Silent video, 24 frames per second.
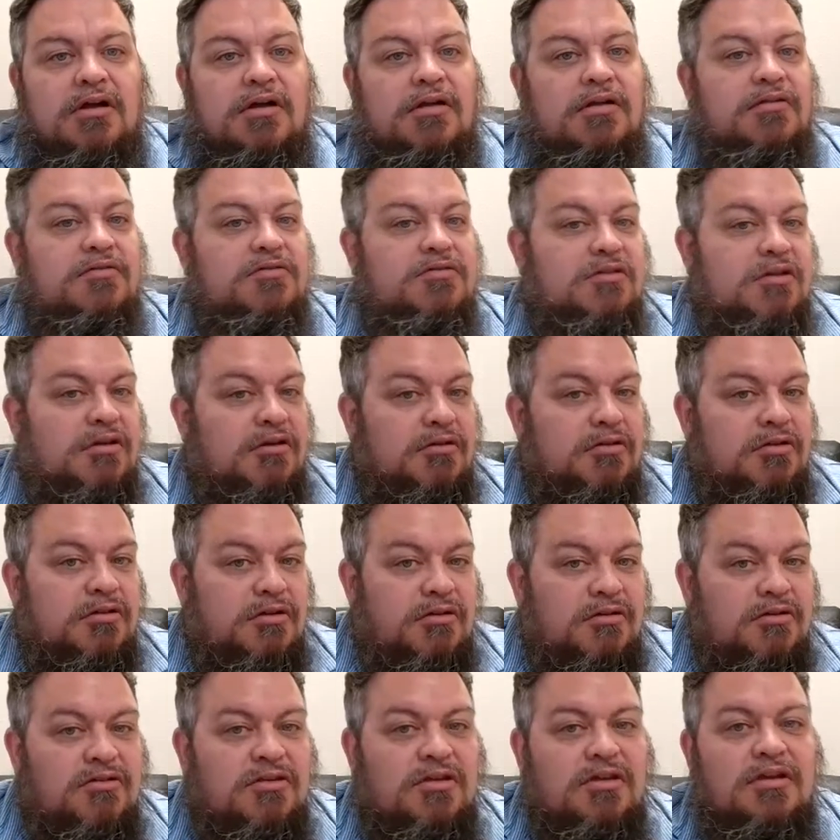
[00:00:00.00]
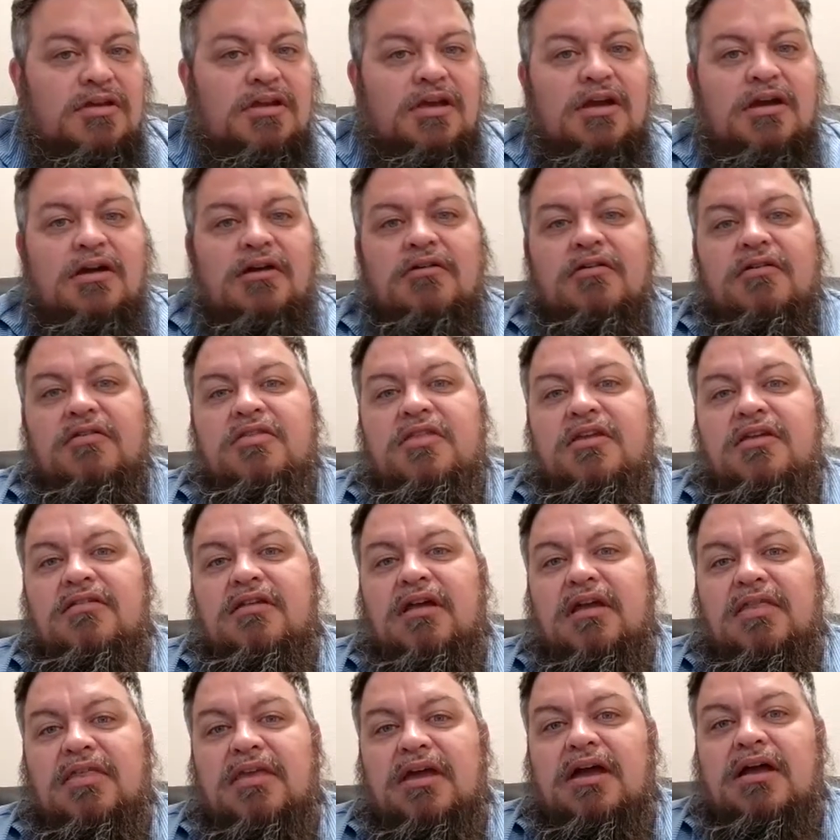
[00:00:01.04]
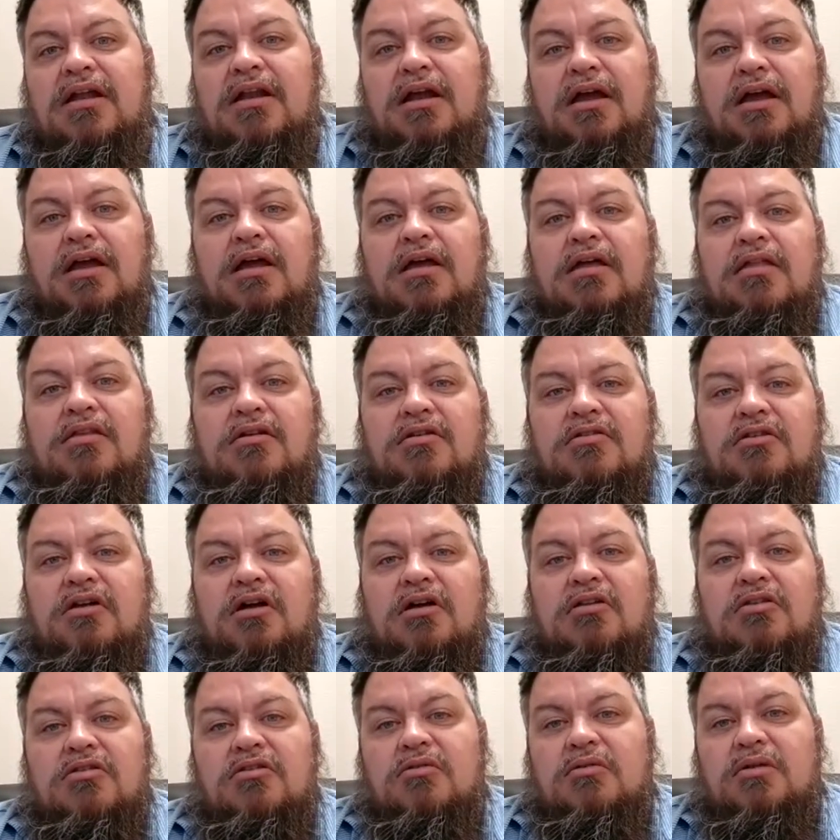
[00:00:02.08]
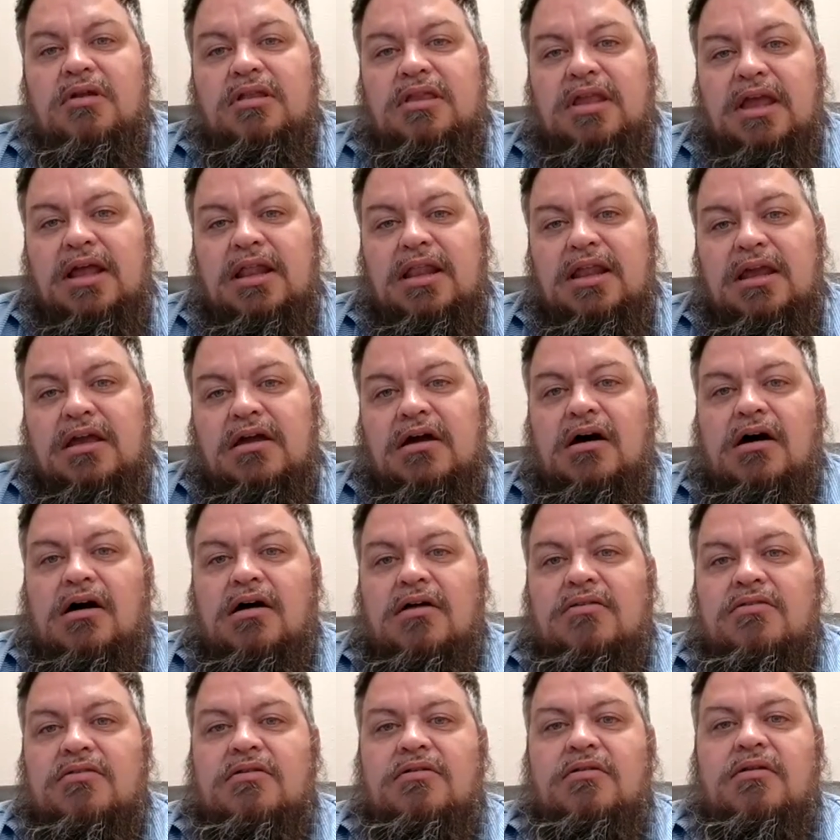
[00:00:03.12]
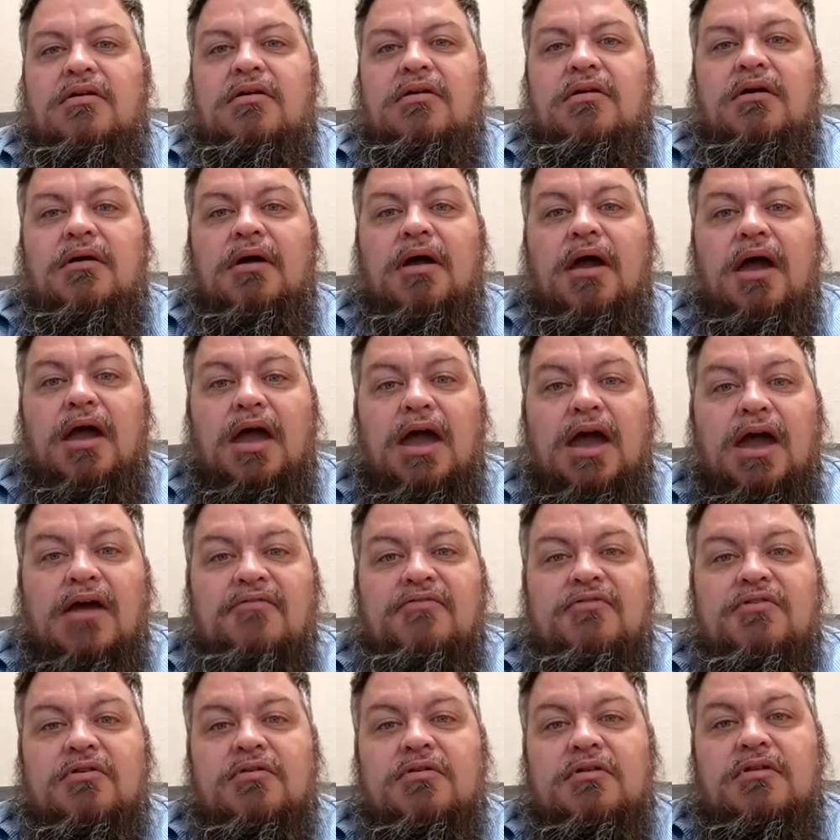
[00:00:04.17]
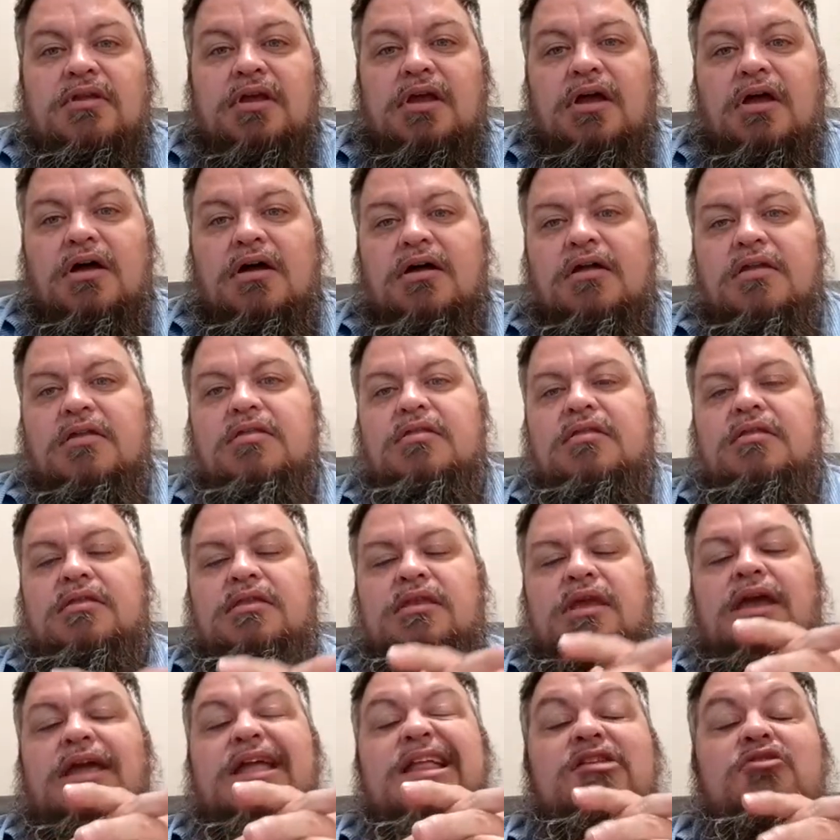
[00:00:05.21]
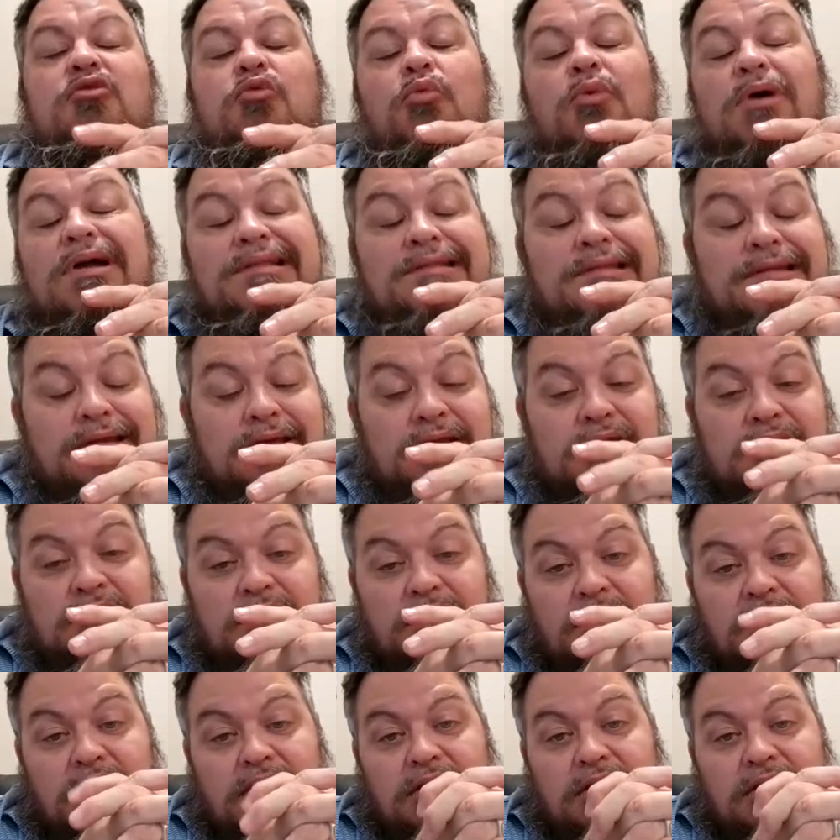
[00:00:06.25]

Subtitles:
skilled nursing care or things like that, there's also a daily cost after day 20.